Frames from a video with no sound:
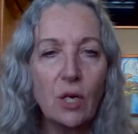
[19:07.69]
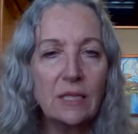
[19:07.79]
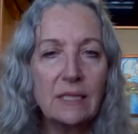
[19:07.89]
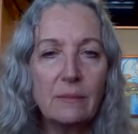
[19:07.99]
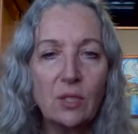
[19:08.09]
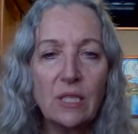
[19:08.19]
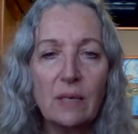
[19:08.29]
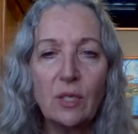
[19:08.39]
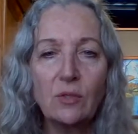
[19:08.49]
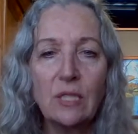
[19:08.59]
on
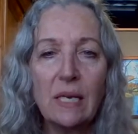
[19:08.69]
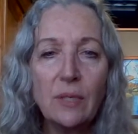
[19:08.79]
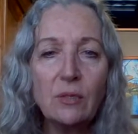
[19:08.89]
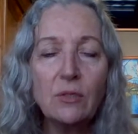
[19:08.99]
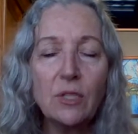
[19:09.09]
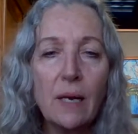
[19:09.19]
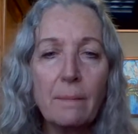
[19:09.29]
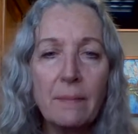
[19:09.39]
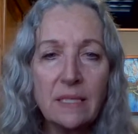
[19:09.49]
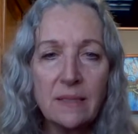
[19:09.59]

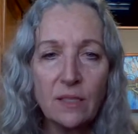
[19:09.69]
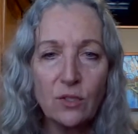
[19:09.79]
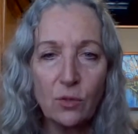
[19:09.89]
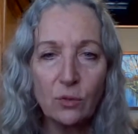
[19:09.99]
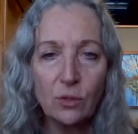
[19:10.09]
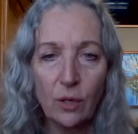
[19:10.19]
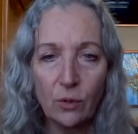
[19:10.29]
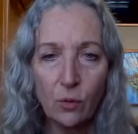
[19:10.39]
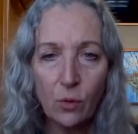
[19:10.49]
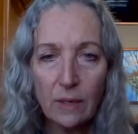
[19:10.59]

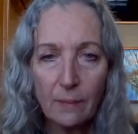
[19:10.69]
www.mysticsoul.org,